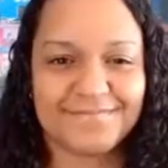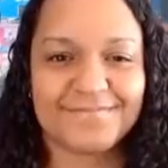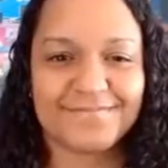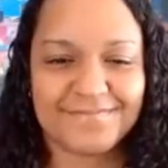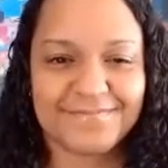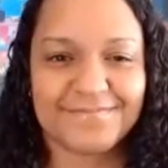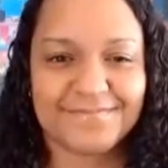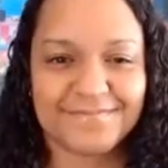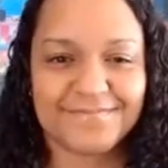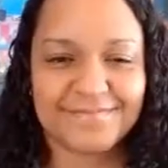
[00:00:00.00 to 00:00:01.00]

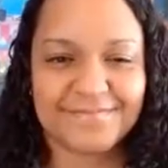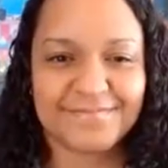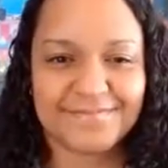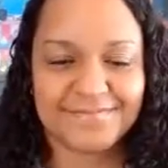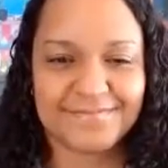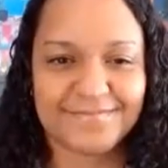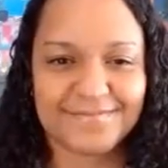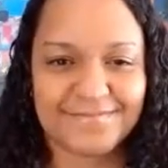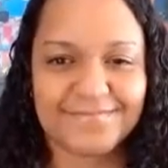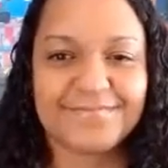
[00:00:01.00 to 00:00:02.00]

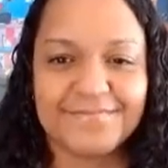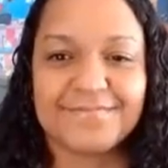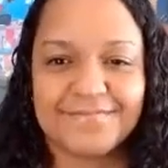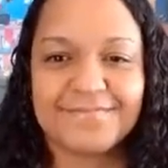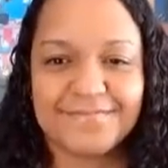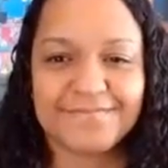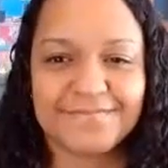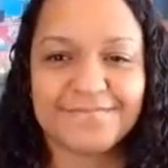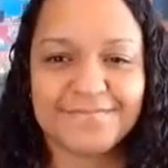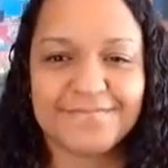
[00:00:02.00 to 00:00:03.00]

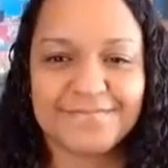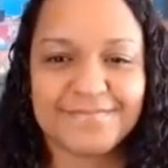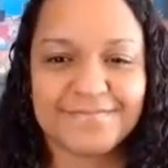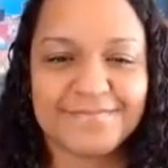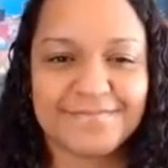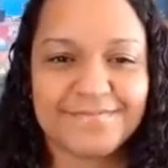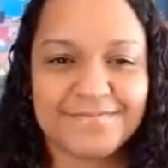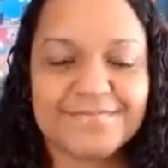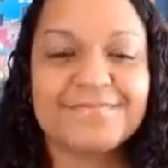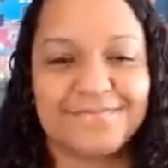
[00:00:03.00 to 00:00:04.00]

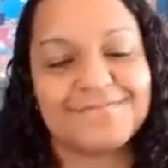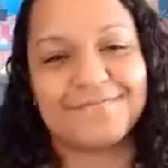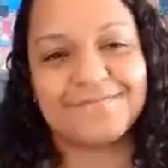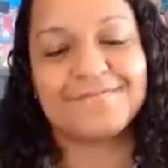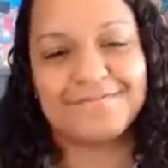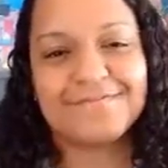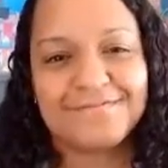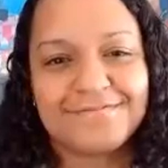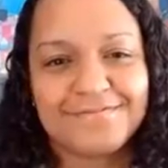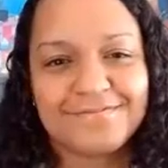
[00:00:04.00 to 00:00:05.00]

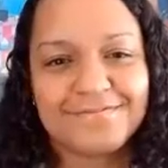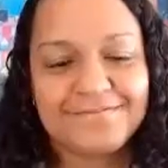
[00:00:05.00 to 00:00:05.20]
(not speaking)